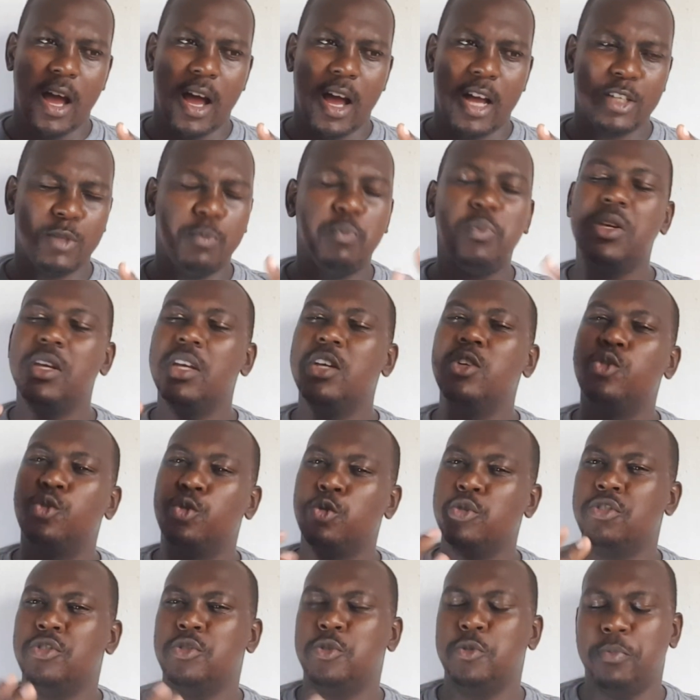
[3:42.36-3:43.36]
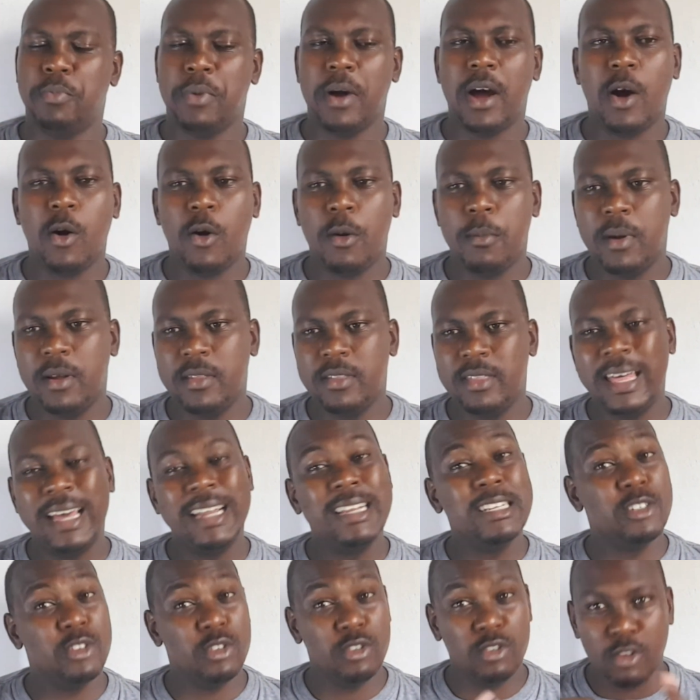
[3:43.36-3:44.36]
speaking truth to power, but that
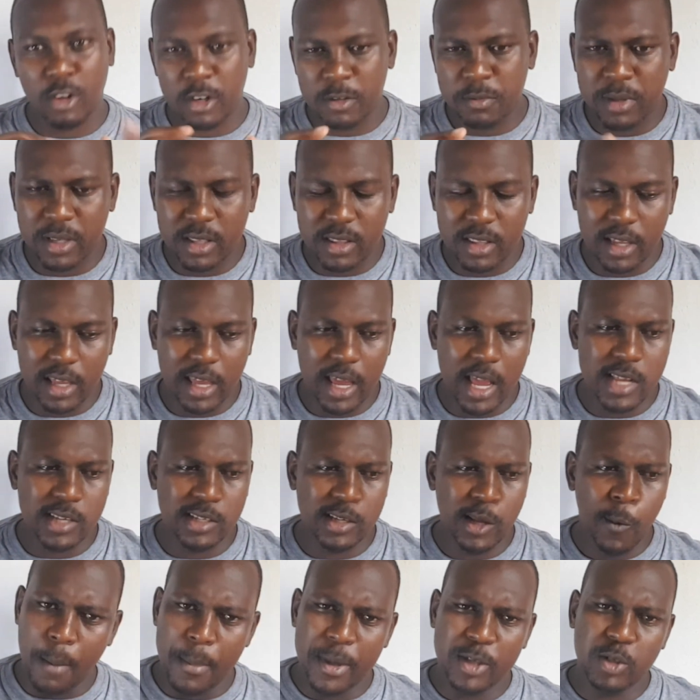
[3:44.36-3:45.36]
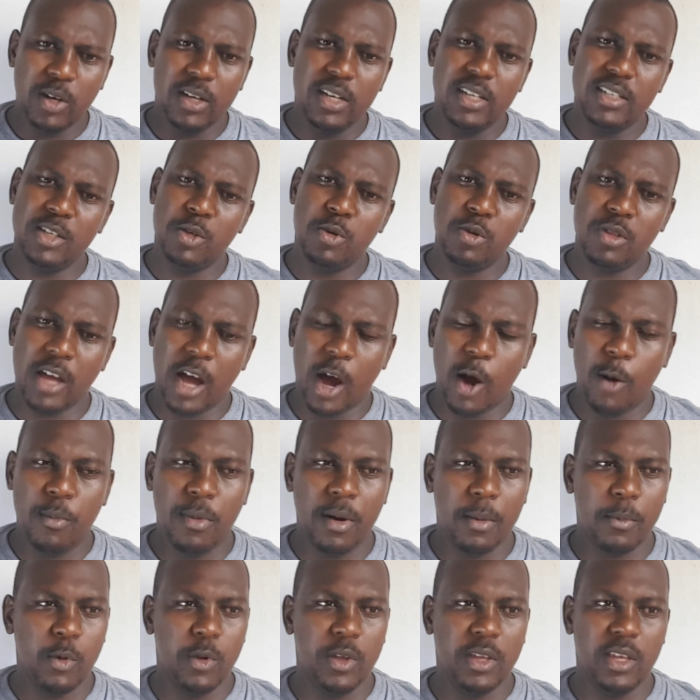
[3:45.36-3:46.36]
is not being the case. But now listen to the
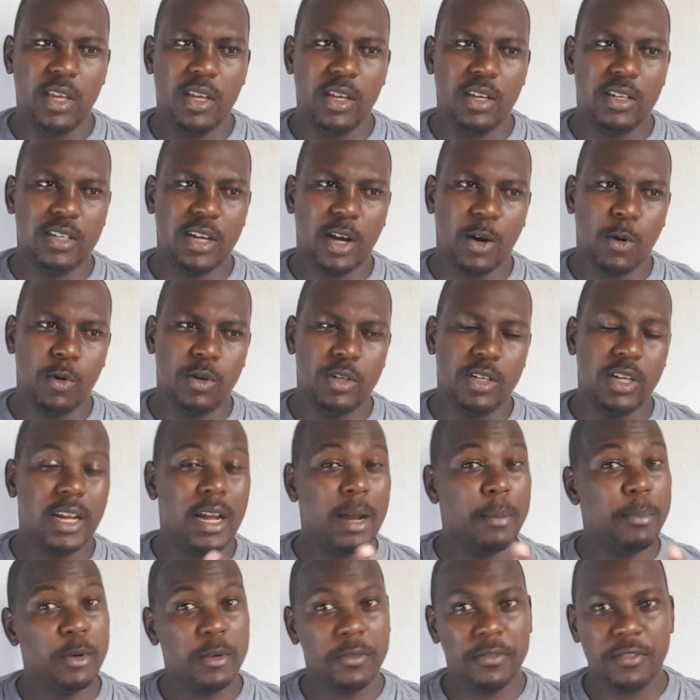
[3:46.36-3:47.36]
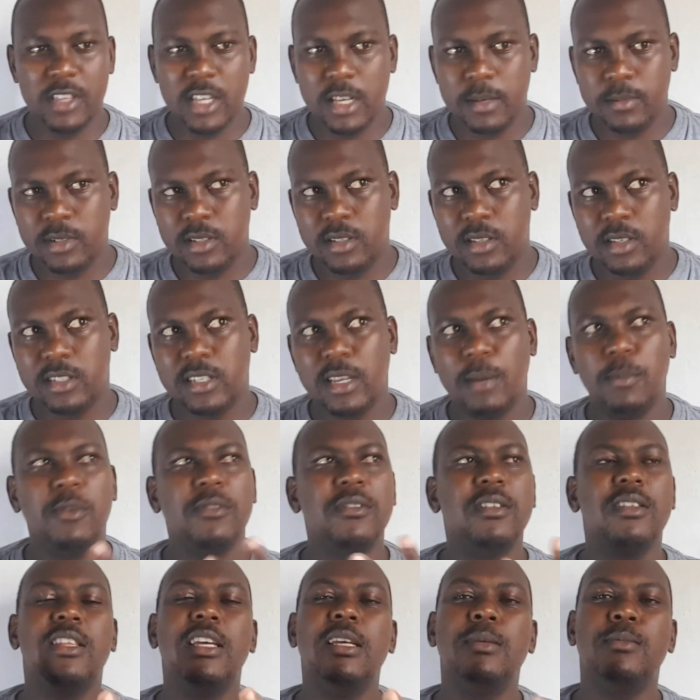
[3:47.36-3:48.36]
album, Winky tackled a couple of themes. There's some of
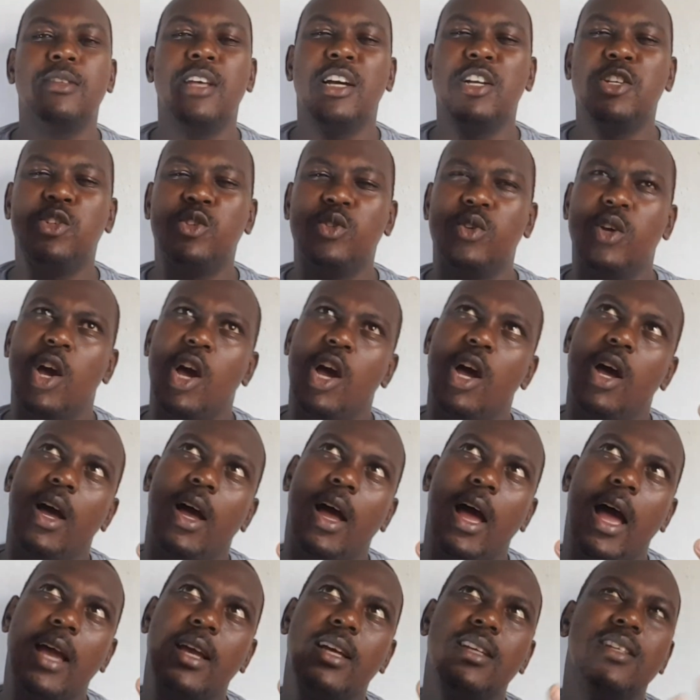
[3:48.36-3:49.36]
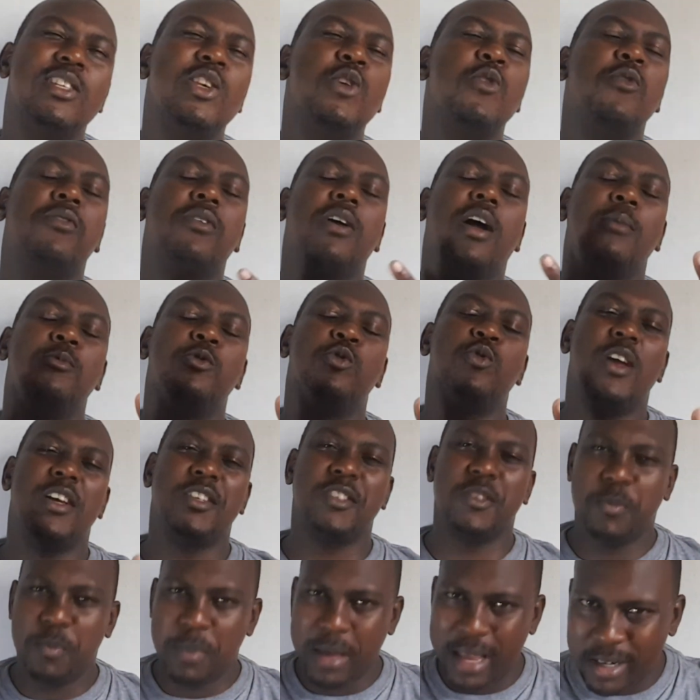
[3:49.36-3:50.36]
the themes that I can say you've come to
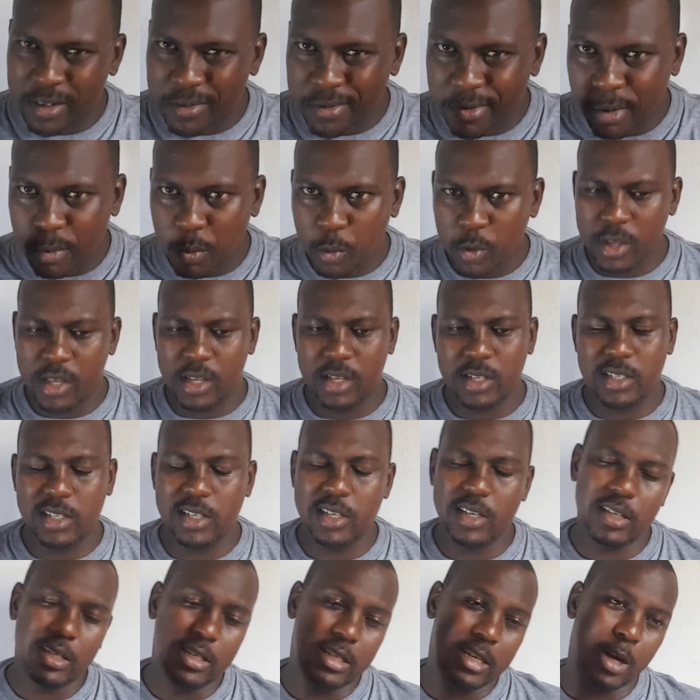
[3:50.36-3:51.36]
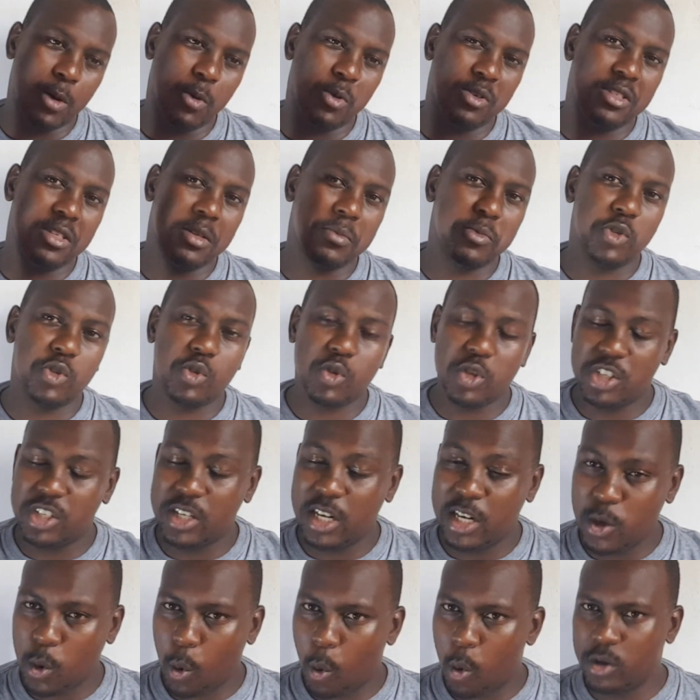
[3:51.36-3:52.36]
expect from Winky D. He tackled some
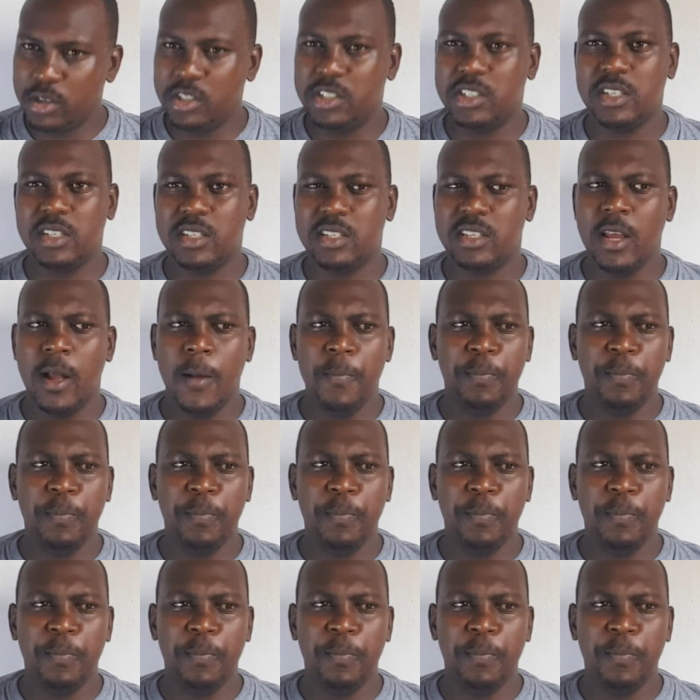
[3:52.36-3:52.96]
socially conscious